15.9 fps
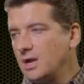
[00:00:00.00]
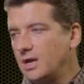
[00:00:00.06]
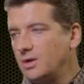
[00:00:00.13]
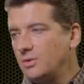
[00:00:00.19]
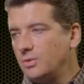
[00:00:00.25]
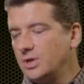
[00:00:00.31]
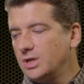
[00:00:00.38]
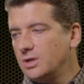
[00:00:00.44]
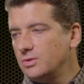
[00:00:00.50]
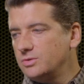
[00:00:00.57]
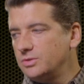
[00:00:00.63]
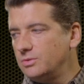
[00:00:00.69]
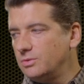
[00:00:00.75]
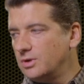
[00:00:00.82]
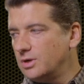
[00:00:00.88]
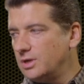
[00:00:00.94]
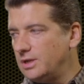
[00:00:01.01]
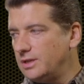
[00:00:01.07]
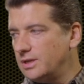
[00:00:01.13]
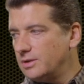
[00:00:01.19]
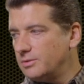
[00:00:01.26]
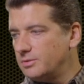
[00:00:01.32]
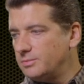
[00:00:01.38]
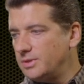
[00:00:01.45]
I don't want to go too early,
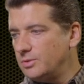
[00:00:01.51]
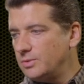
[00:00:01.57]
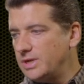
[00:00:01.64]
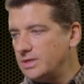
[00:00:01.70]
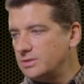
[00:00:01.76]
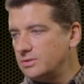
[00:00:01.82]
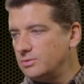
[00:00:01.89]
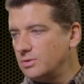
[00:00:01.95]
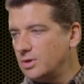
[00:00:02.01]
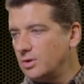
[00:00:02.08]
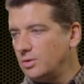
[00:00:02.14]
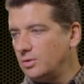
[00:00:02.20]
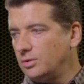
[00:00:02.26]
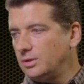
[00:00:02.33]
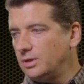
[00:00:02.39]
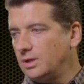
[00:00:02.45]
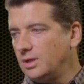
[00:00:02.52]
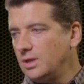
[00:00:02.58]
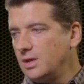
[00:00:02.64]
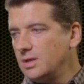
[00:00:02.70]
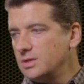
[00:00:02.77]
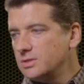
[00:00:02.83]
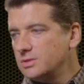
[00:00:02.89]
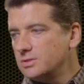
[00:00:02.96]
that would be way too cold.
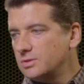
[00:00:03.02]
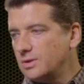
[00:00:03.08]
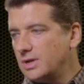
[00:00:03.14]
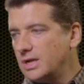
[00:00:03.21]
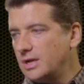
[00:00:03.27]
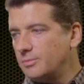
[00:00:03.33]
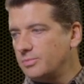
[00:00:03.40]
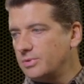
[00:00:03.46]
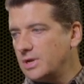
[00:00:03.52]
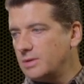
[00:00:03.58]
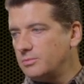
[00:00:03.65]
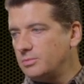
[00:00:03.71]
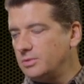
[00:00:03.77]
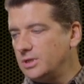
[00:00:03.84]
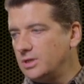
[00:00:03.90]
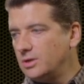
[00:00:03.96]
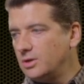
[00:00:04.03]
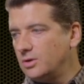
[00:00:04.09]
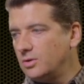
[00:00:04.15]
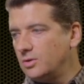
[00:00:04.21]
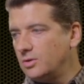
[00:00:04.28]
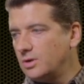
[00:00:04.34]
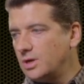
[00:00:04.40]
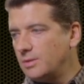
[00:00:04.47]
So I'll probably
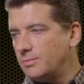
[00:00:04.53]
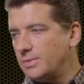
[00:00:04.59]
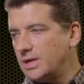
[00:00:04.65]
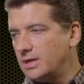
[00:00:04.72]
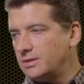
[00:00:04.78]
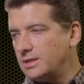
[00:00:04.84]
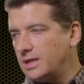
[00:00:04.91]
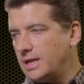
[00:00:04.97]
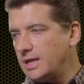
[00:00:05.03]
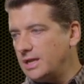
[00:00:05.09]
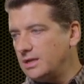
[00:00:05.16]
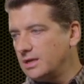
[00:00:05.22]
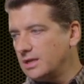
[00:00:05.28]
go about the 8